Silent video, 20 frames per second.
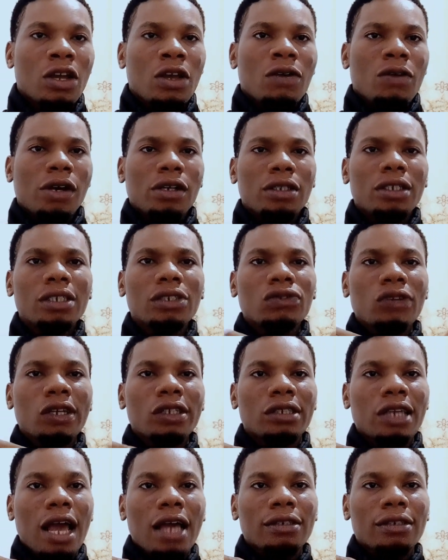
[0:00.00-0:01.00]
Well, this wait
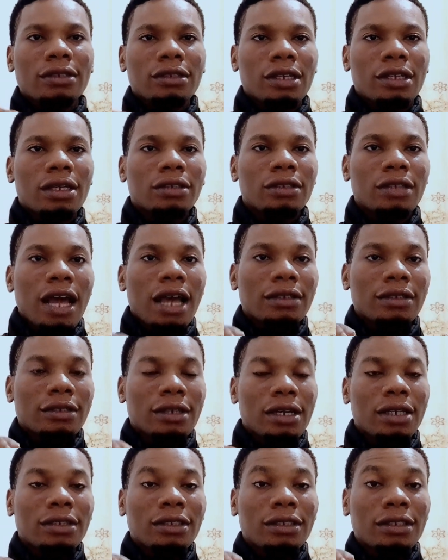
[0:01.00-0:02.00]
and
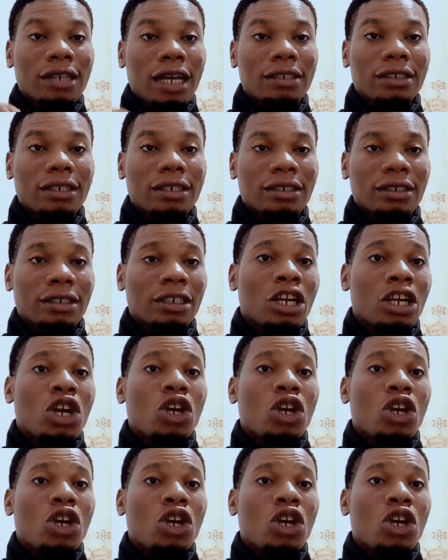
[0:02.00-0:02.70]
trade strategy,